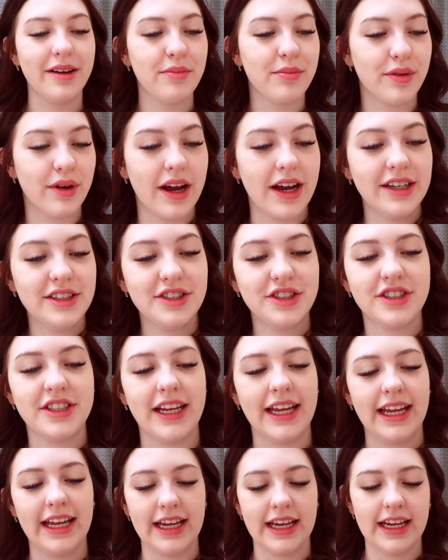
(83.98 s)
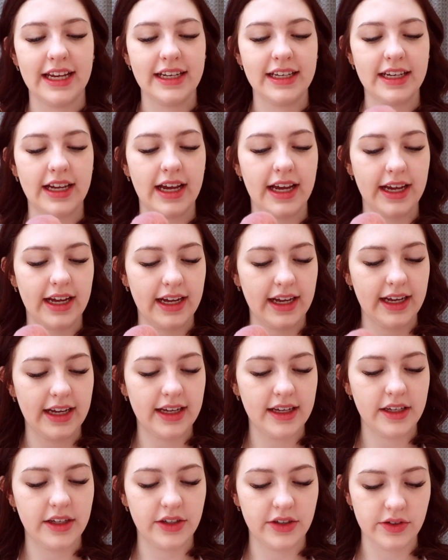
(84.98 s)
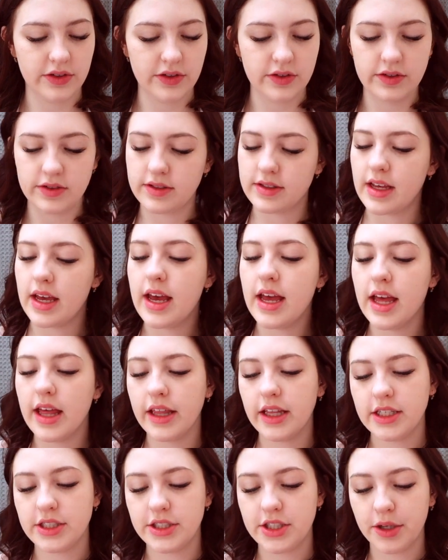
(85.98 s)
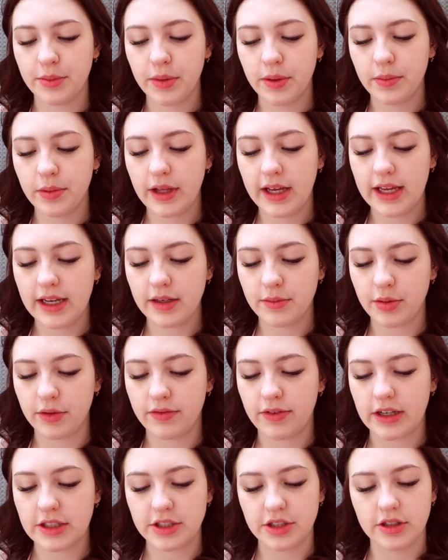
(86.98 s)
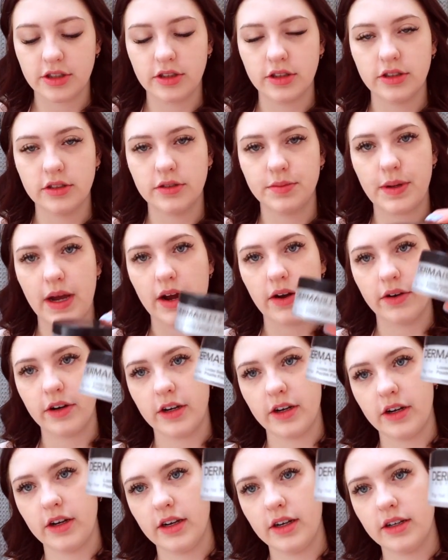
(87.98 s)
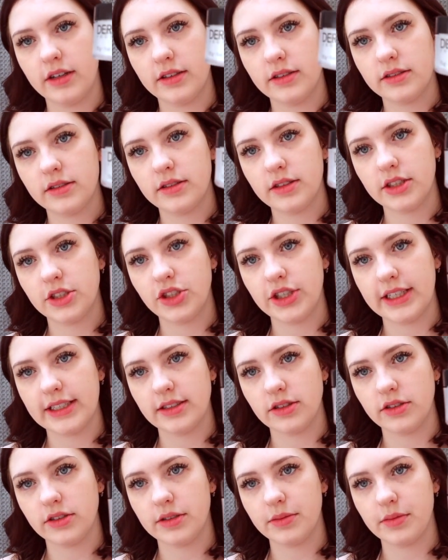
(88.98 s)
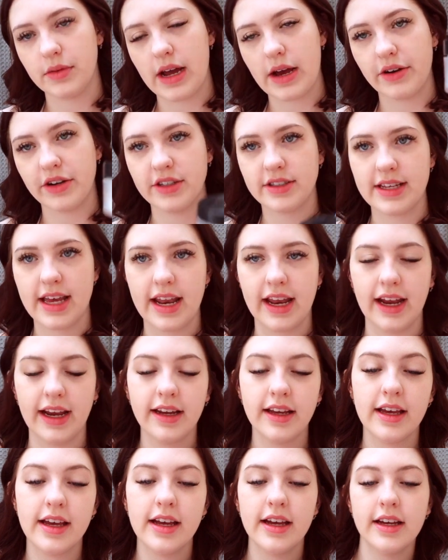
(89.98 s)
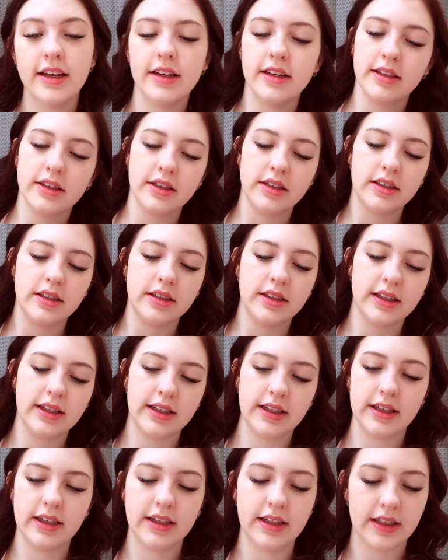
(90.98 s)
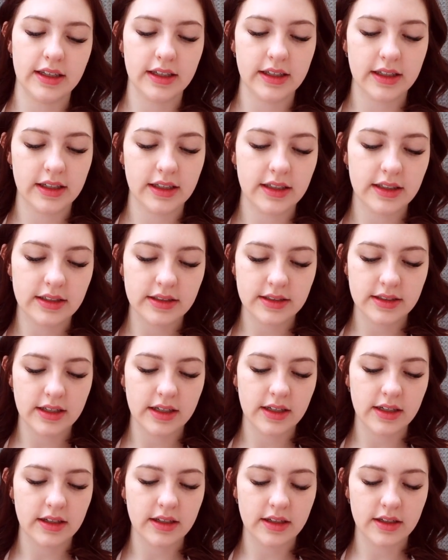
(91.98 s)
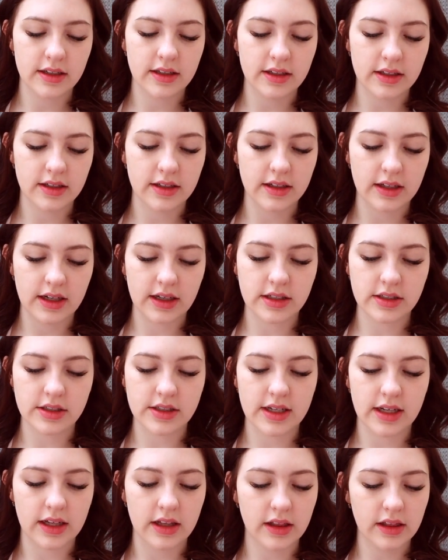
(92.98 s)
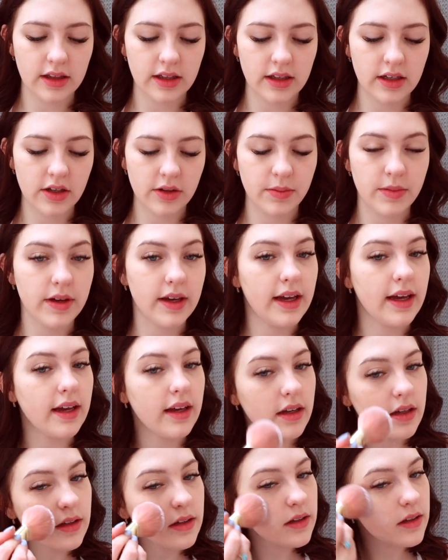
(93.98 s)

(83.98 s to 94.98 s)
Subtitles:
brush and I use the Dermablend Professional Loose Powder, the translucent powder setting, and just take a little bit.